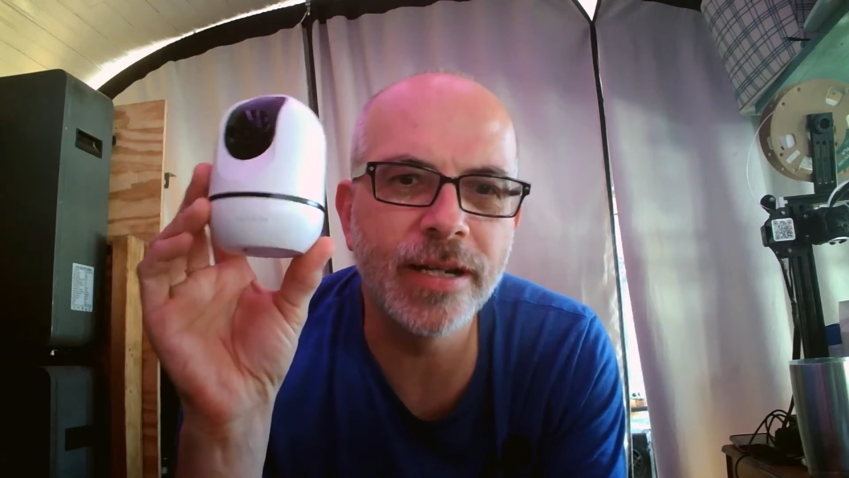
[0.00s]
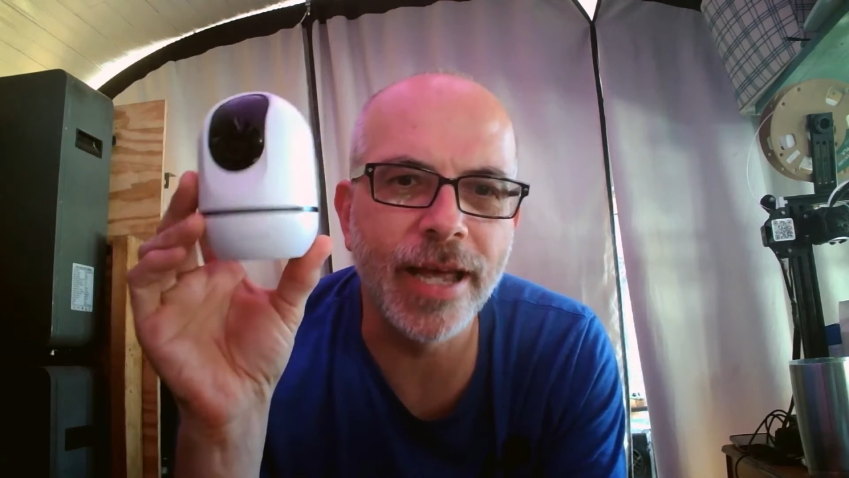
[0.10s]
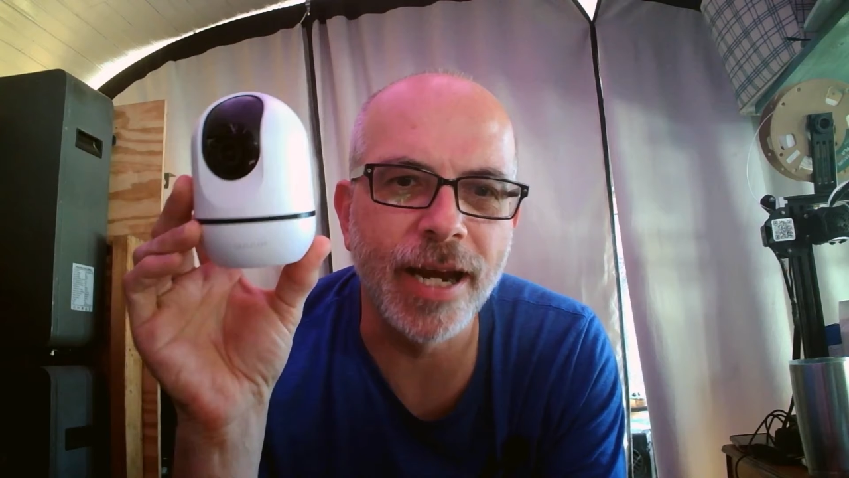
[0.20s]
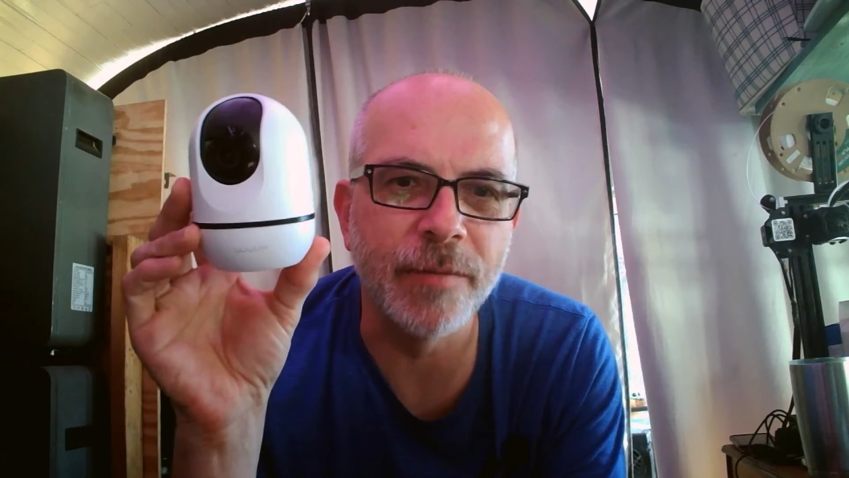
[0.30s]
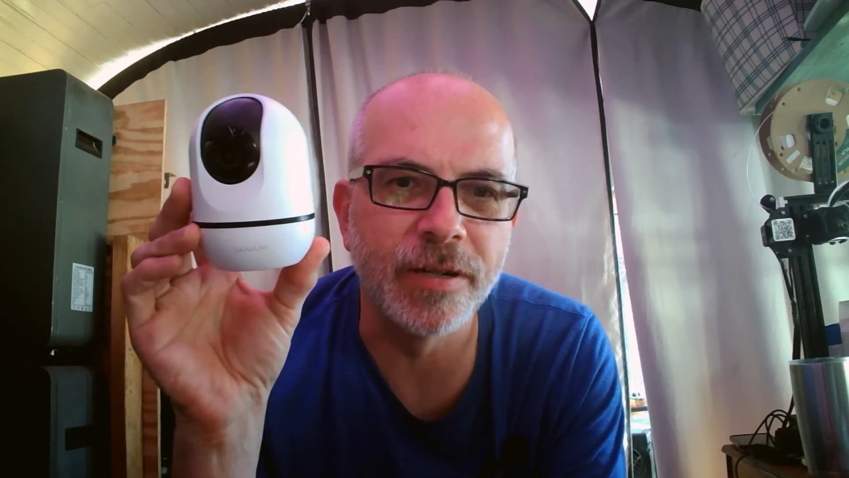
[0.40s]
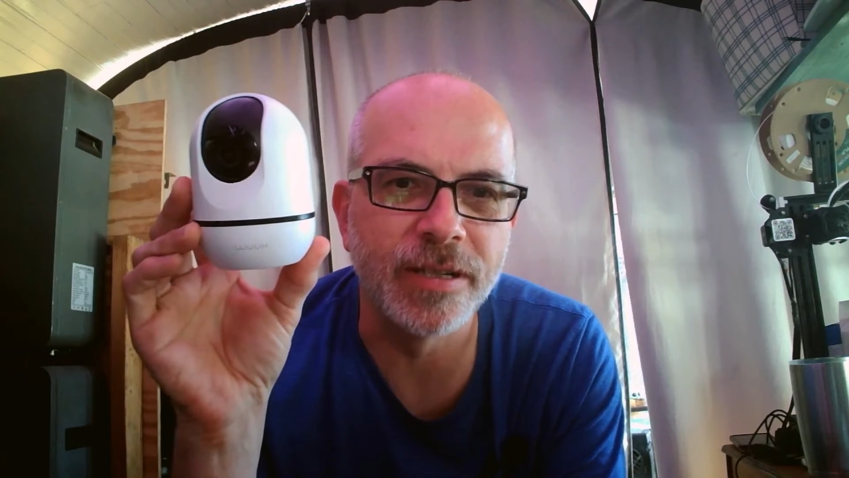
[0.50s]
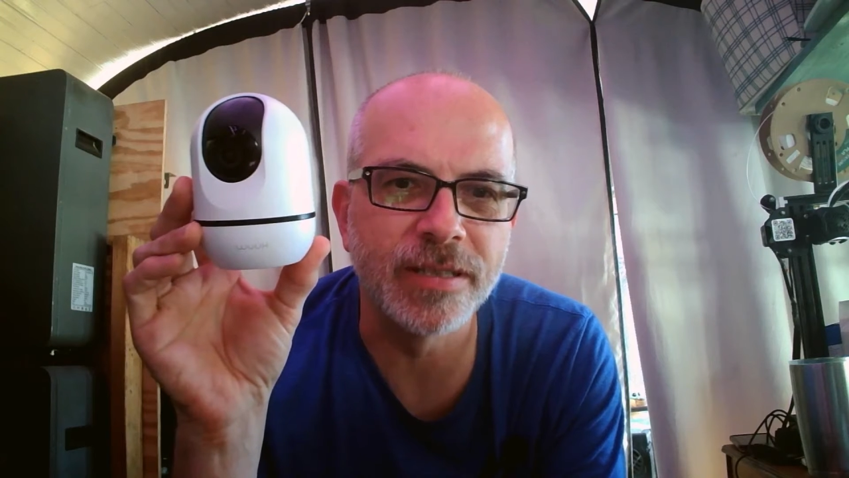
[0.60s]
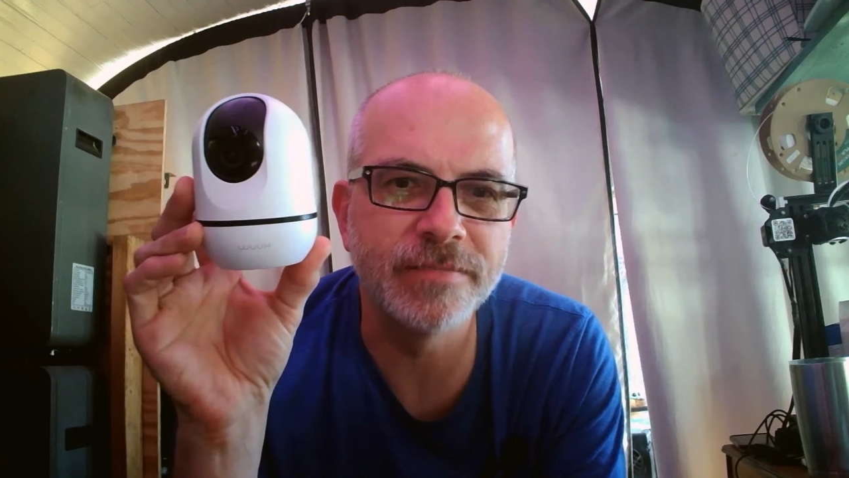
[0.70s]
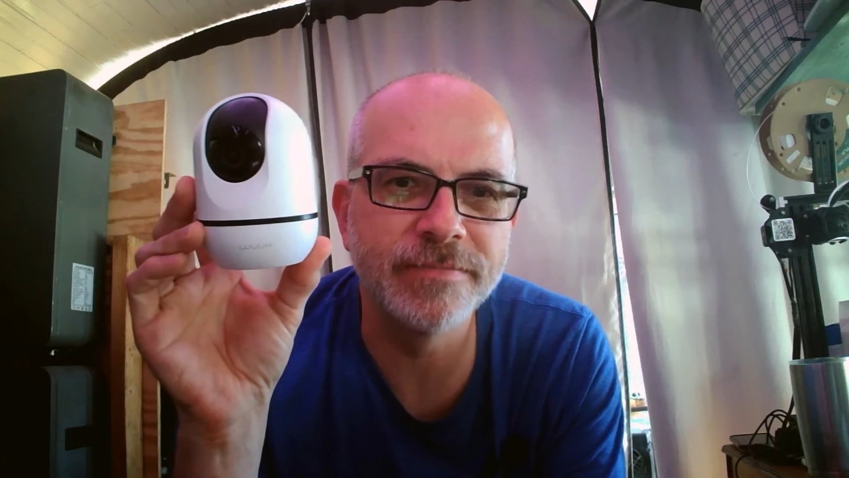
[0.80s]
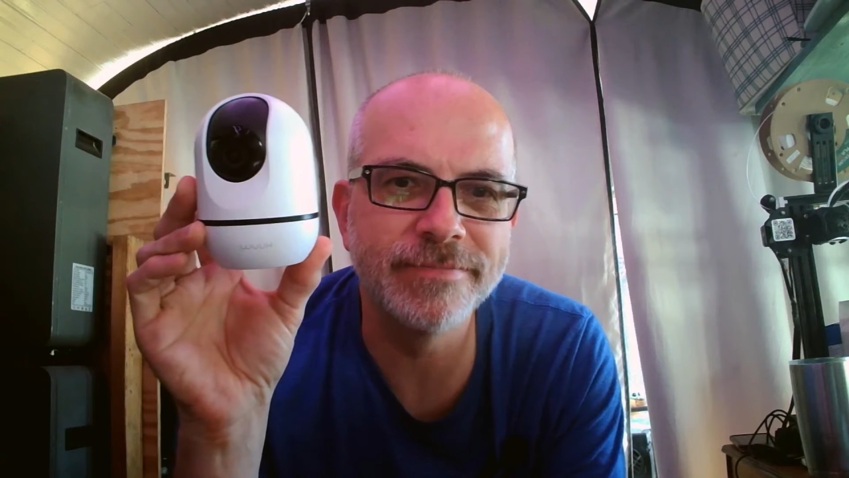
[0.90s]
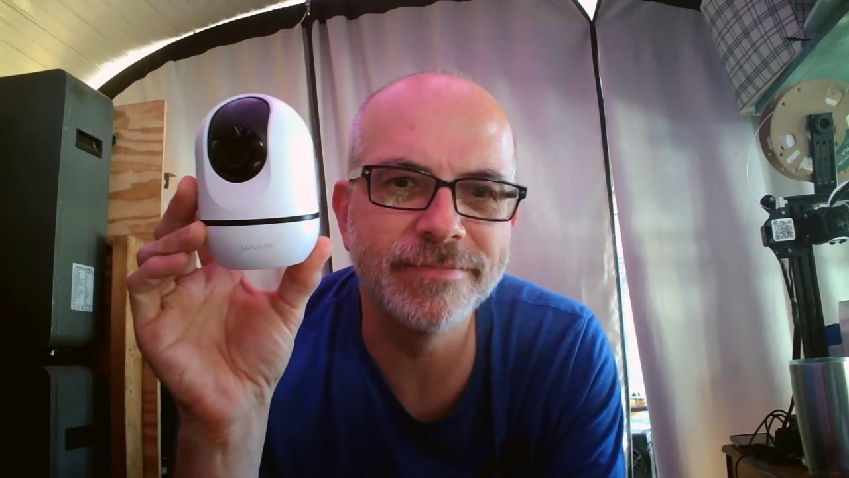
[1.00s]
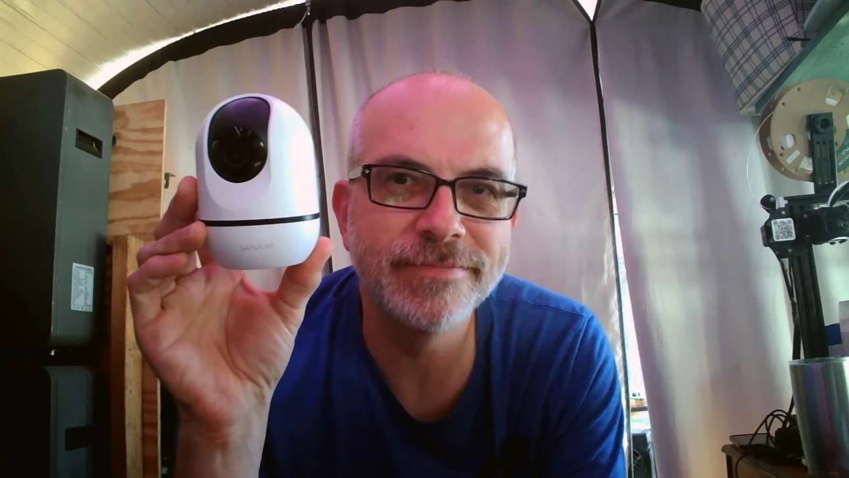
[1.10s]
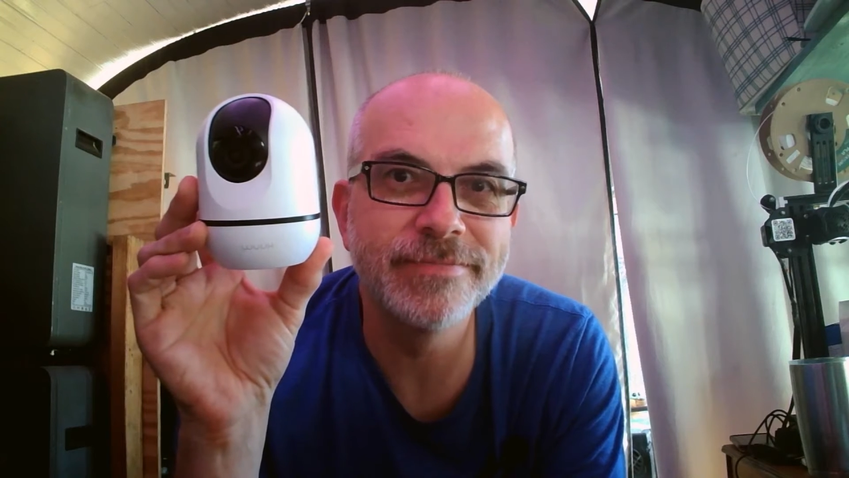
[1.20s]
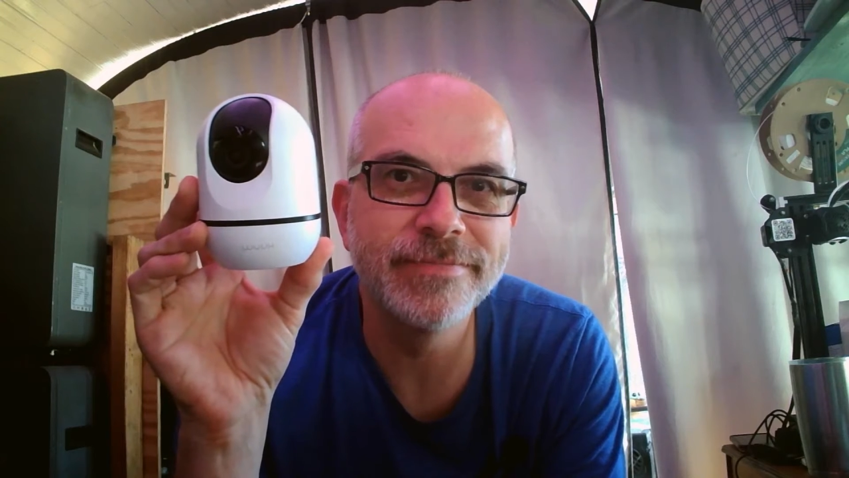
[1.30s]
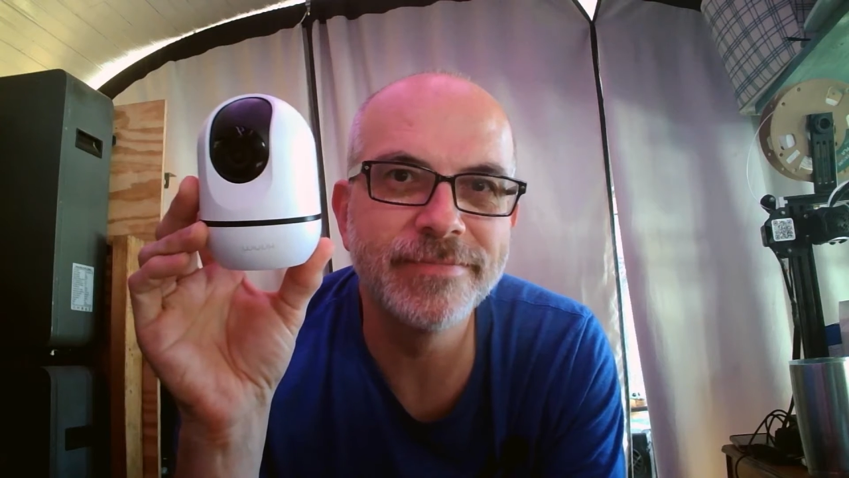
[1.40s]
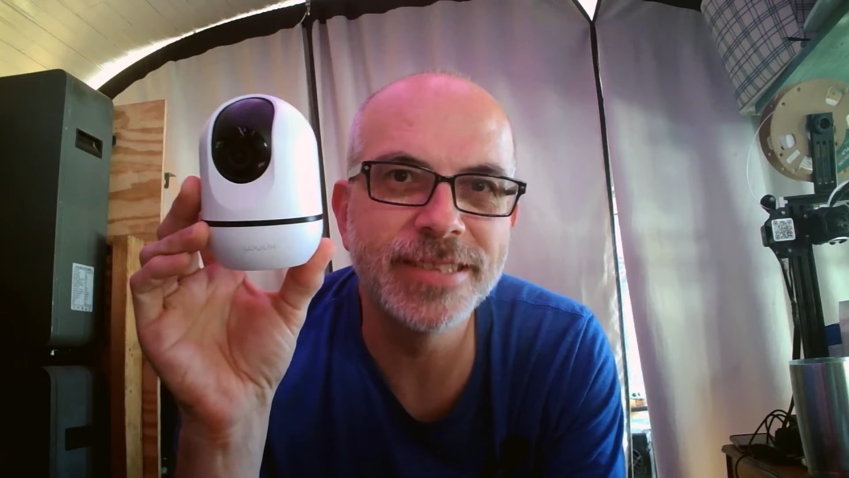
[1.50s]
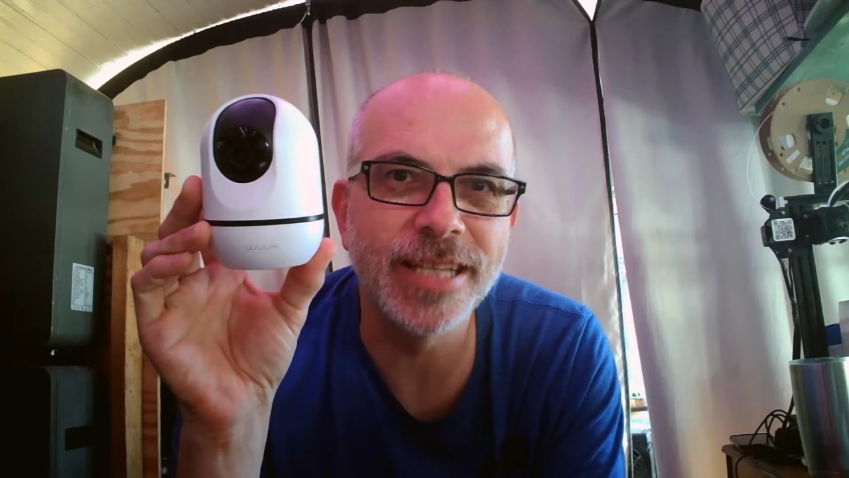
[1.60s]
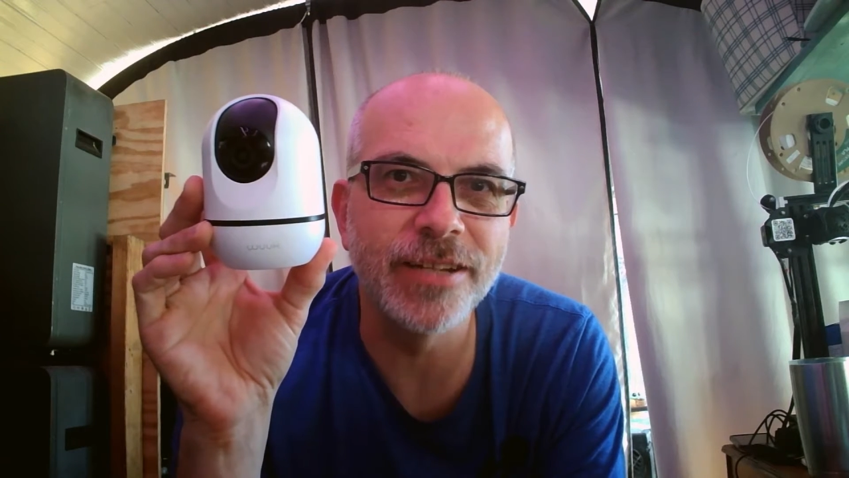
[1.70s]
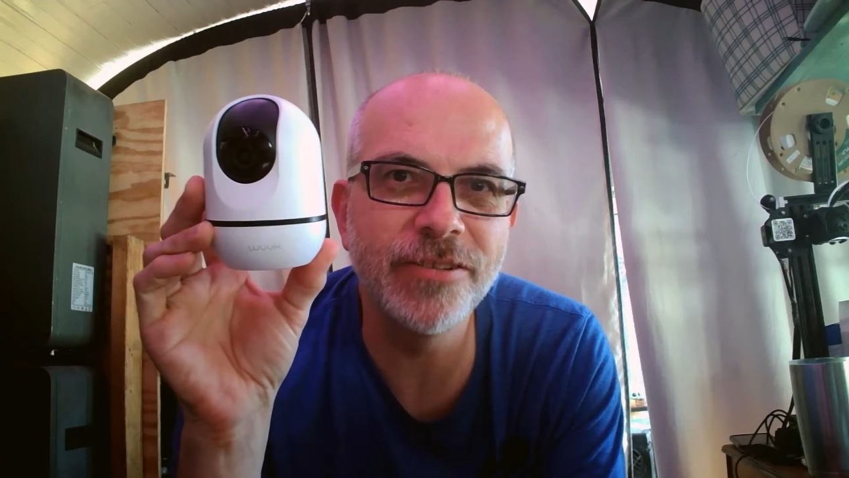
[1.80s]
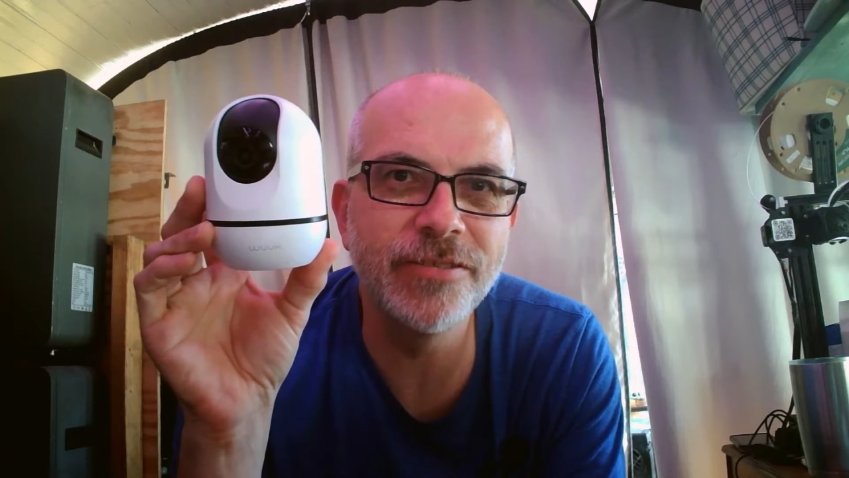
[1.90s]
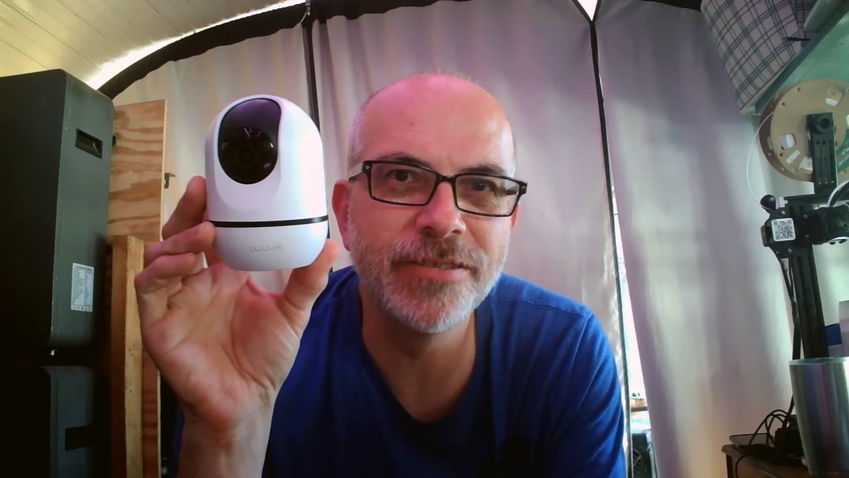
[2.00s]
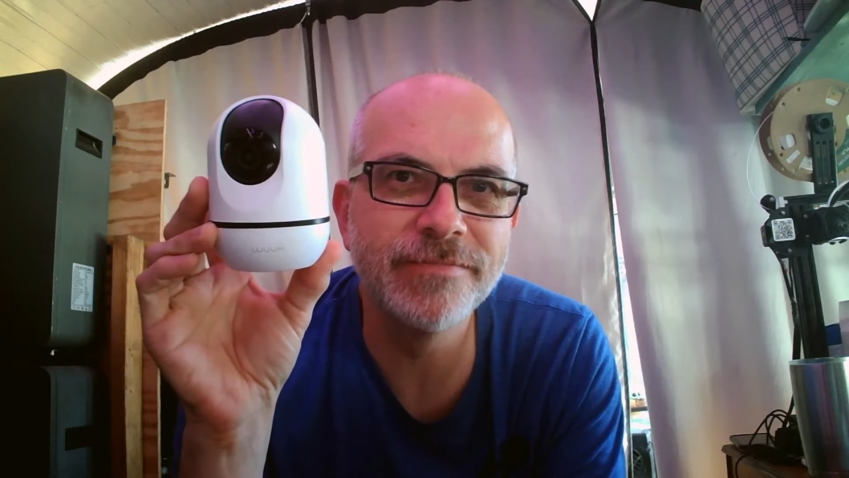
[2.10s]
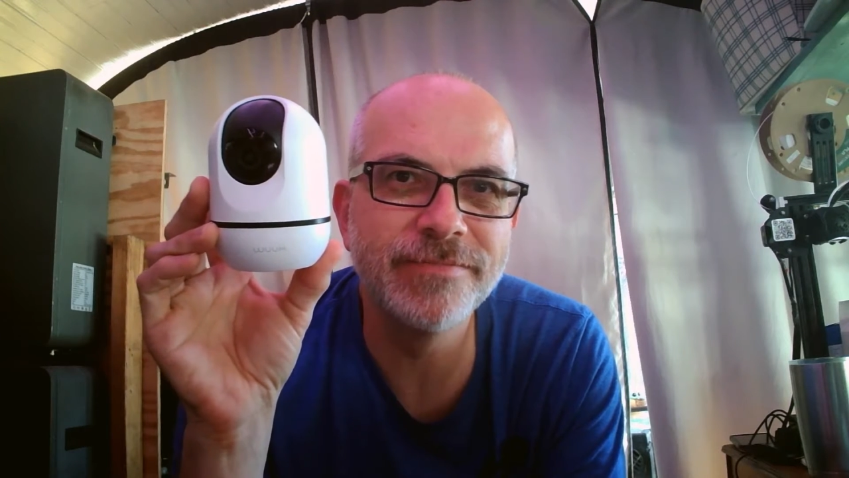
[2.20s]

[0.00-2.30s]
camera. Stay tuned.